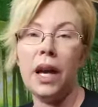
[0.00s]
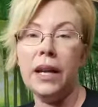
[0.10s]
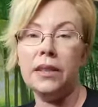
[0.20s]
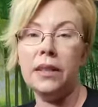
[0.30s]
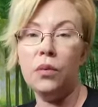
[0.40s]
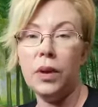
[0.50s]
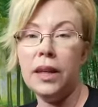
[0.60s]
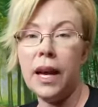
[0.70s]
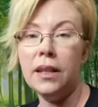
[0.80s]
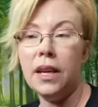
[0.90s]
hikes in a
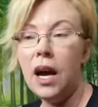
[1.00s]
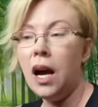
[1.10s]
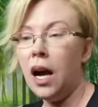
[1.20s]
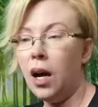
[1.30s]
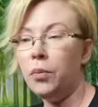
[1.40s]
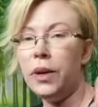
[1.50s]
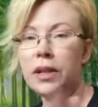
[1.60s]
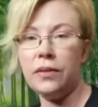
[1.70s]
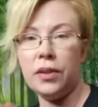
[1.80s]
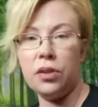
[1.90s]
weekend, I'll bring
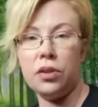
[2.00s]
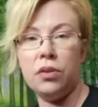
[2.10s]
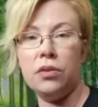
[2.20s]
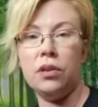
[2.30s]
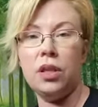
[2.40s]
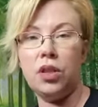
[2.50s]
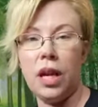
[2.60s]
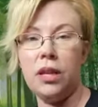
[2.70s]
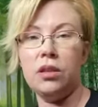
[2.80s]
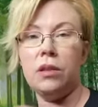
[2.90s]
different shoes to
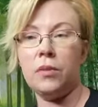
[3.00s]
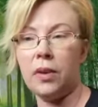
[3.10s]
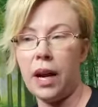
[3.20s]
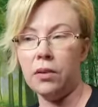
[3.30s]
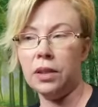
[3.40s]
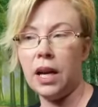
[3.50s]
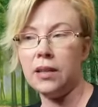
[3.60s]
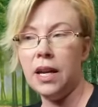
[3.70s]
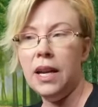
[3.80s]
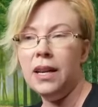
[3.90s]
change them around,
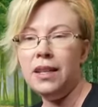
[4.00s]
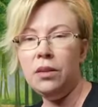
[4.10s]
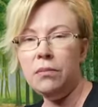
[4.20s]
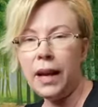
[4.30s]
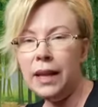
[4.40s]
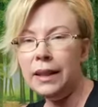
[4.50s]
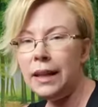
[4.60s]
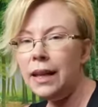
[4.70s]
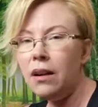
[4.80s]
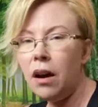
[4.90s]
because you might
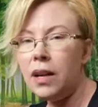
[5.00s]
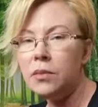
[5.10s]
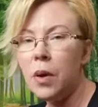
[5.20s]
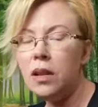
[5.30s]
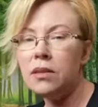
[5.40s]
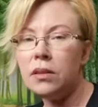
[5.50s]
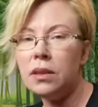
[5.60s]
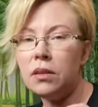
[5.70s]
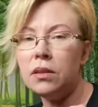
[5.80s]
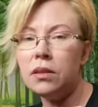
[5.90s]
get hot spots or
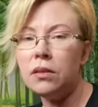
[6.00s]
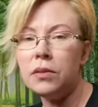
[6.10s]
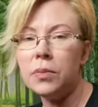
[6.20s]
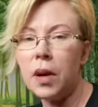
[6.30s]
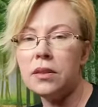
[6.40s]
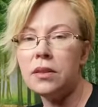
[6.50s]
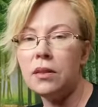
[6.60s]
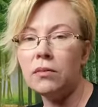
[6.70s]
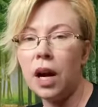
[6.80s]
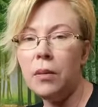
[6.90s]
little spots
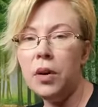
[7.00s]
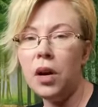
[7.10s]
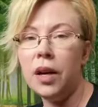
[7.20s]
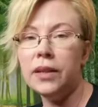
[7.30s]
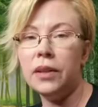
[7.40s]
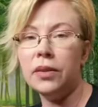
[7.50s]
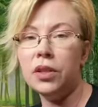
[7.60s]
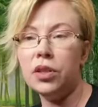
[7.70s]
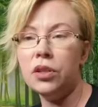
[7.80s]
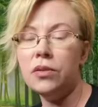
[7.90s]
that rub on
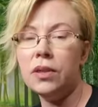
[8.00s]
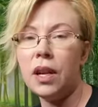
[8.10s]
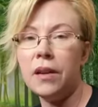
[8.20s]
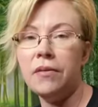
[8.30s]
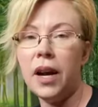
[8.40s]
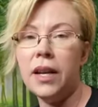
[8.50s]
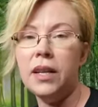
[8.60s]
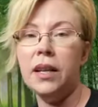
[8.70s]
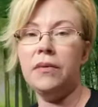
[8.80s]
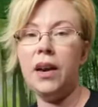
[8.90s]
different shoes. And I find
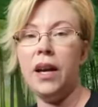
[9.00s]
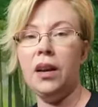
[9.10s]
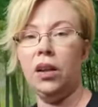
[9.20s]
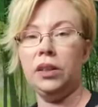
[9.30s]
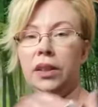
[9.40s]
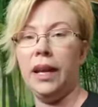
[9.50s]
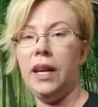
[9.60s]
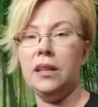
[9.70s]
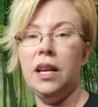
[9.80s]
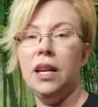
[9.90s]
if I
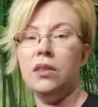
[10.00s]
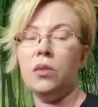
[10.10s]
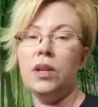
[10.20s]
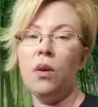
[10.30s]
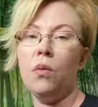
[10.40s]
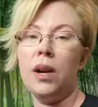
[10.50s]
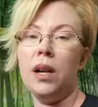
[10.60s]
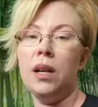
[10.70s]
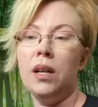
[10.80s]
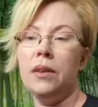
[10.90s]
alternate, so I don't
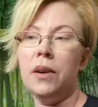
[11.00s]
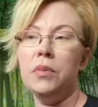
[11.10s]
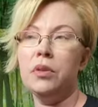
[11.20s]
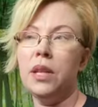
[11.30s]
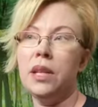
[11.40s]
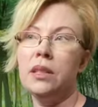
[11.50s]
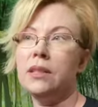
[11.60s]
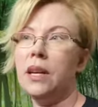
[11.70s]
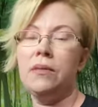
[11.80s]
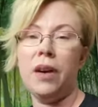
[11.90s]
wear, if I'm doing
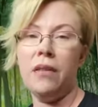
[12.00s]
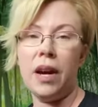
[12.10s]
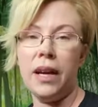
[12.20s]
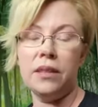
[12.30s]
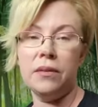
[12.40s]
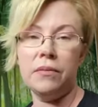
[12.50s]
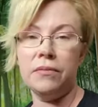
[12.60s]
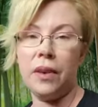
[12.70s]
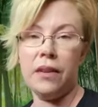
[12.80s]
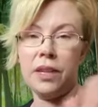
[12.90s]
say 5 hikes in
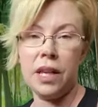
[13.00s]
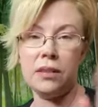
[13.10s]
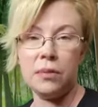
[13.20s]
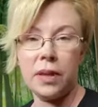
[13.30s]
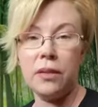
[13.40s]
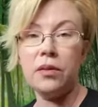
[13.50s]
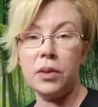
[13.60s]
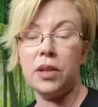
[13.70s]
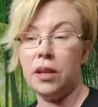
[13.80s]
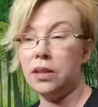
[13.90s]
5 days or whatever,
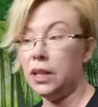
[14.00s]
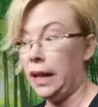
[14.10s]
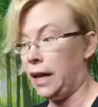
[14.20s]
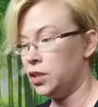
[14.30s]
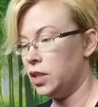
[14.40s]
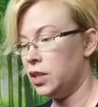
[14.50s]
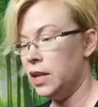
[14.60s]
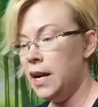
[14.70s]
which I did last year,